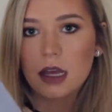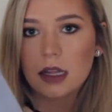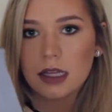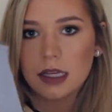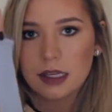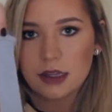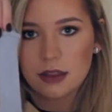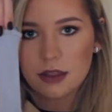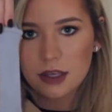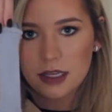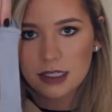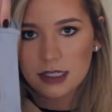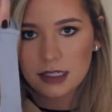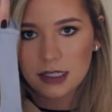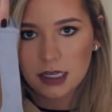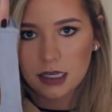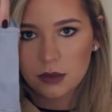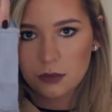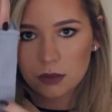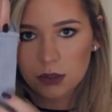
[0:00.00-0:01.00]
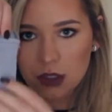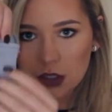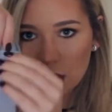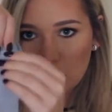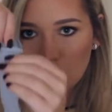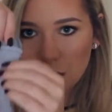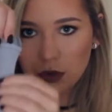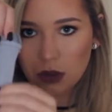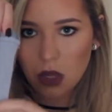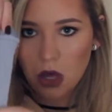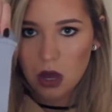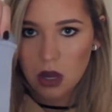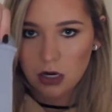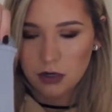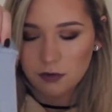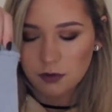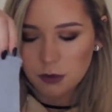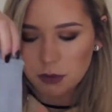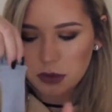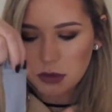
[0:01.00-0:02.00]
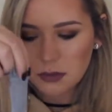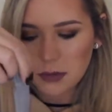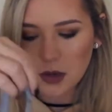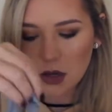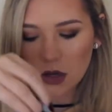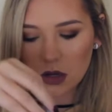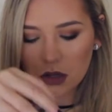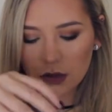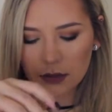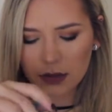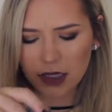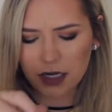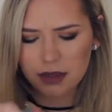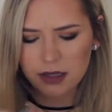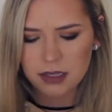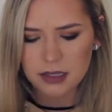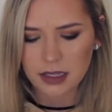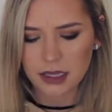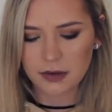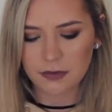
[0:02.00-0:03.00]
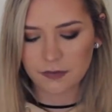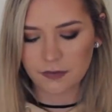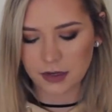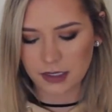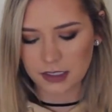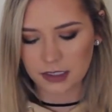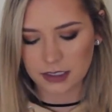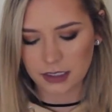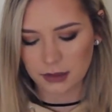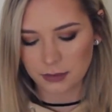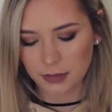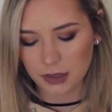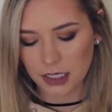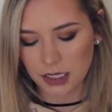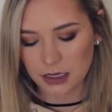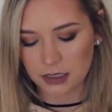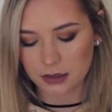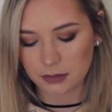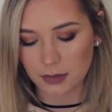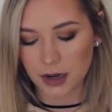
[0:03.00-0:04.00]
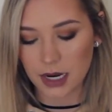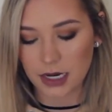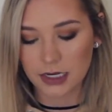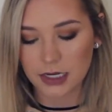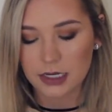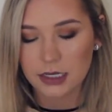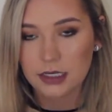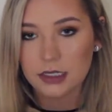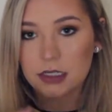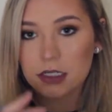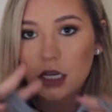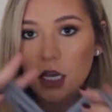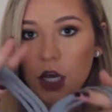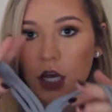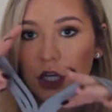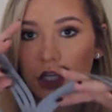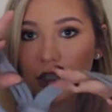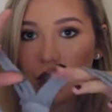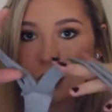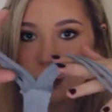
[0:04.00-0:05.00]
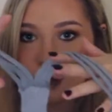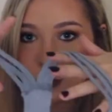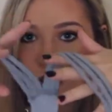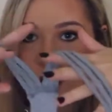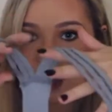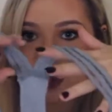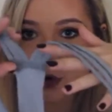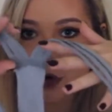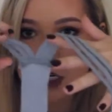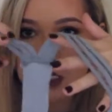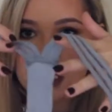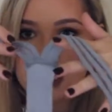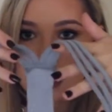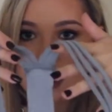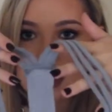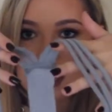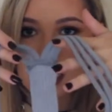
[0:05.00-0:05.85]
like this thing was too long for people, but I think they fixed it because mine is too short.